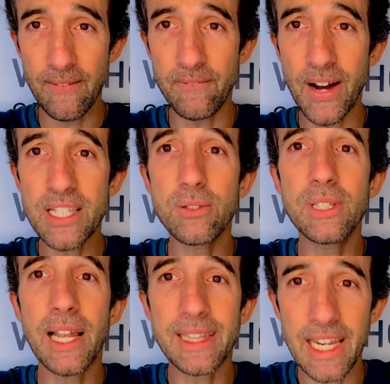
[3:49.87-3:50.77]

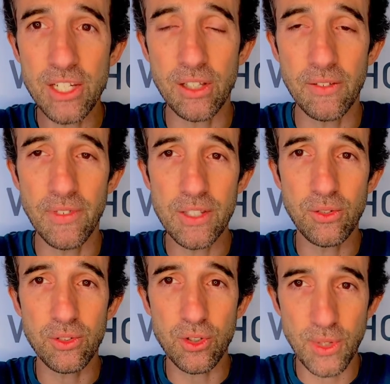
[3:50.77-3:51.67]
vasodilatation,
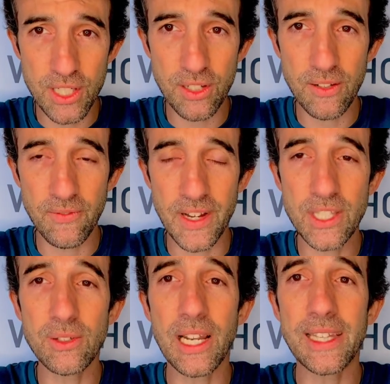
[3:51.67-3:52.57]
vasoconstriction,
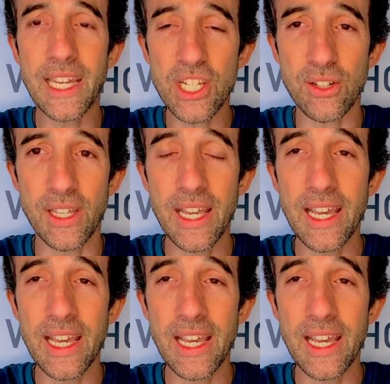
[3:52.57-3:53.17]
vasodilatation.